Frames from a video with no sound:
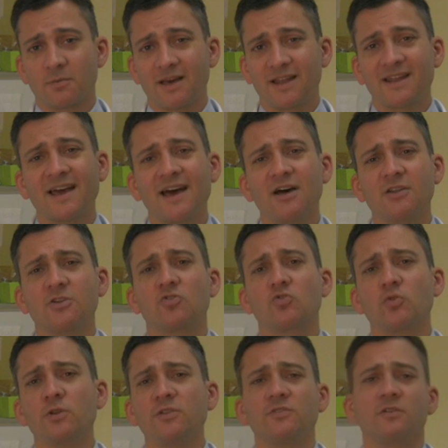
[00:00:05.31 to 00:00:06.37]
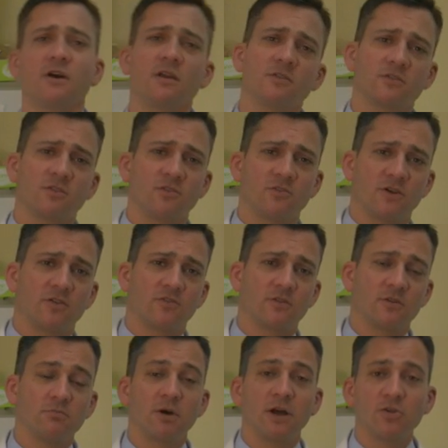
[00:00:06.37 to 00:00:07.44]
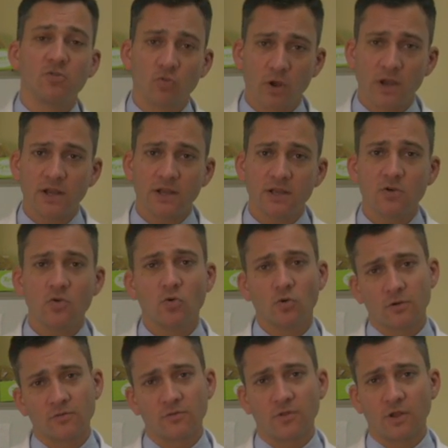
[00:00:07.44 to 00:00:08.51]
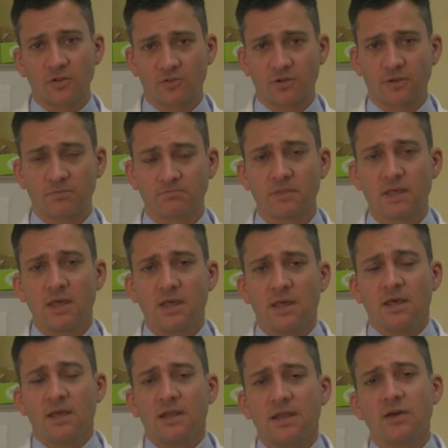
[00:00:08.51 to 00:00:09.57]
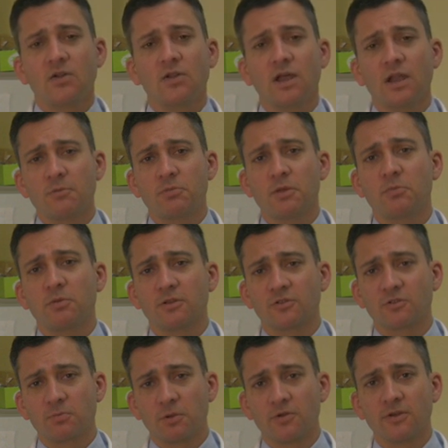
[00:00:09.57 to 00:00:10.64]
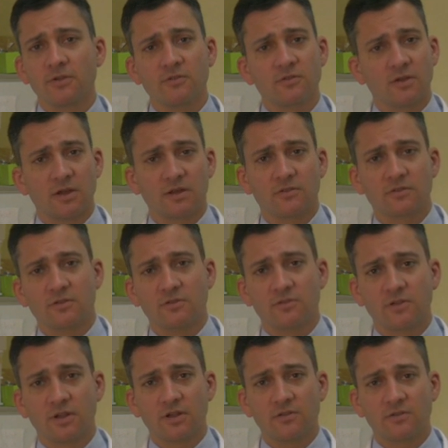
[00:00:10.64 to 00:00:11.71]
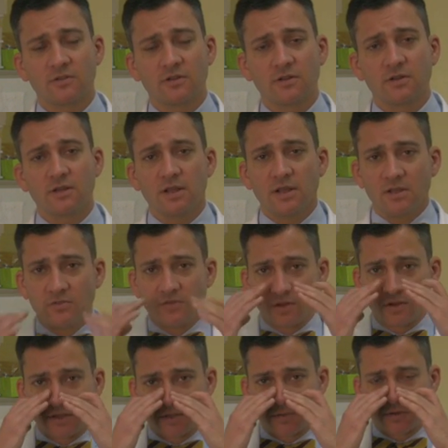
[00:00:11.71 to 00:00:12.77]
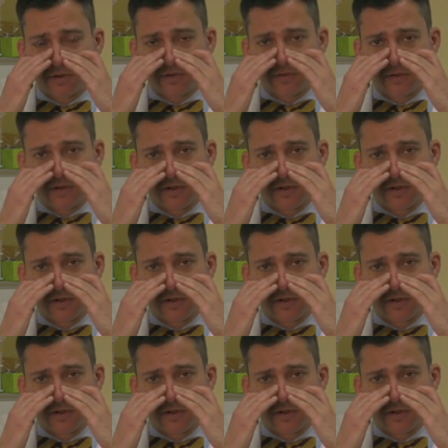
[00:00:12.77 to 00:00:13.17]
about how to treat sinus congestion by draining or flushing. Now, a lot of people experience sinus congestion felt up here in the